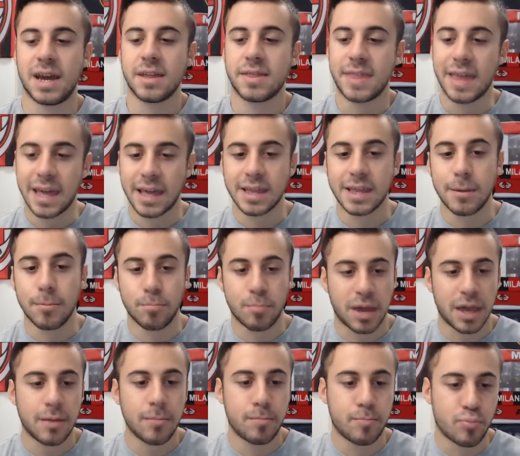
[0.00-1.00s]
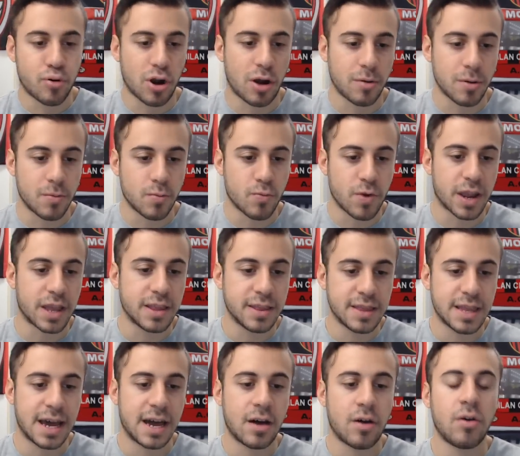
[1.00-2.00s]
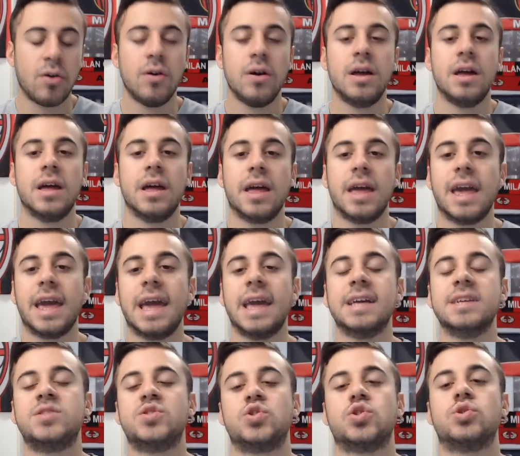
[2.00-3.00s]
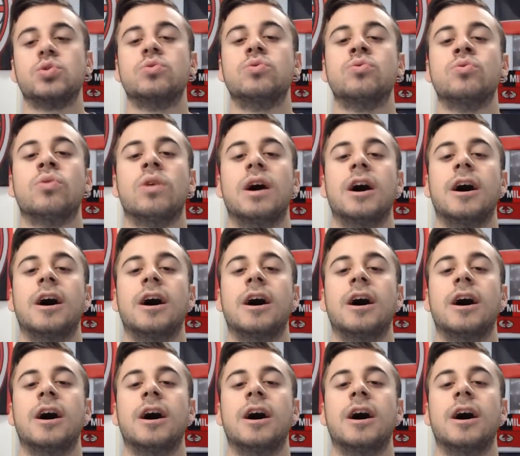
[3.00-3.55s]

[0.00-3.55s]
I think the main problem right now is to